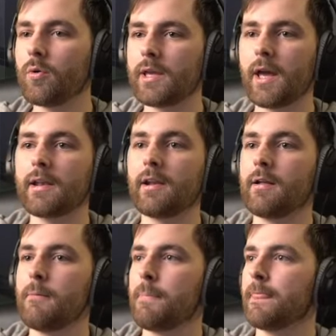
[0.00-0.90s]
yeah, and
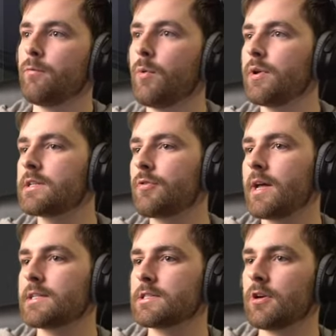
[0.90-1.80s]
we want to try
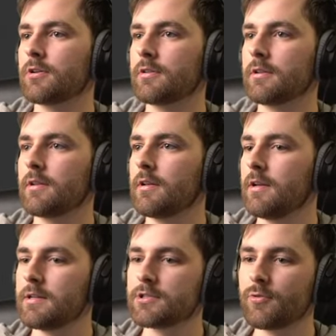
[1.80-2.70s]
and start.
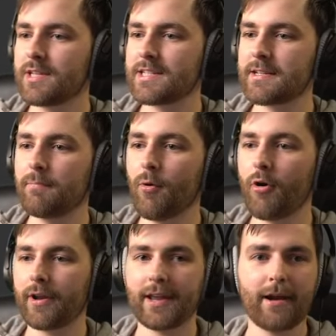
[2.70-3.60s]
So this is a
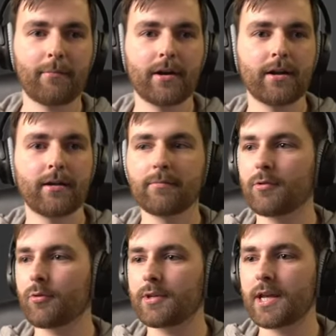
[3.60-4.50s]
boring camera
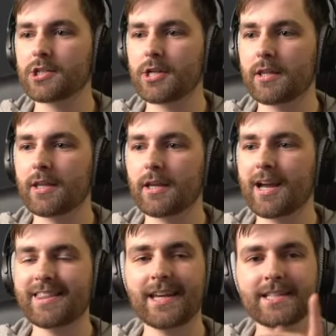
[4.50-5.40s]
rotation, I think. I
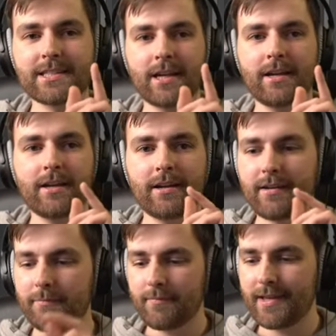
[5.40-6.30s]
think it's
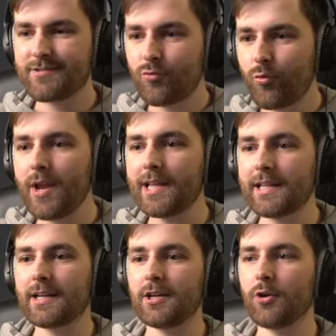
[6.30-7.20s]
it's
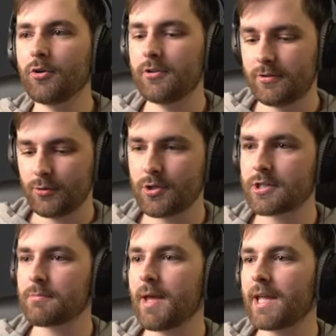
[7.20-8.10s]
really good to
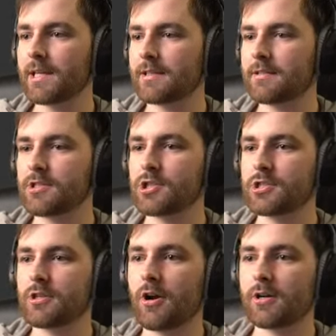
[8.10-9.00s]
just make it
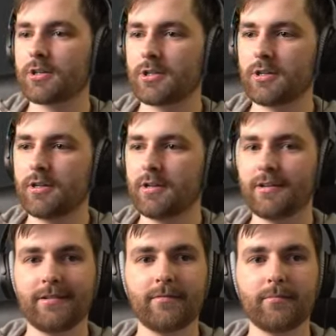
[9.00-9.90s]
start
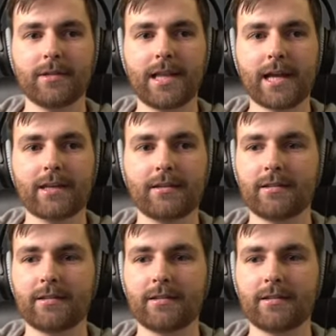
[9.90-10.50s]
like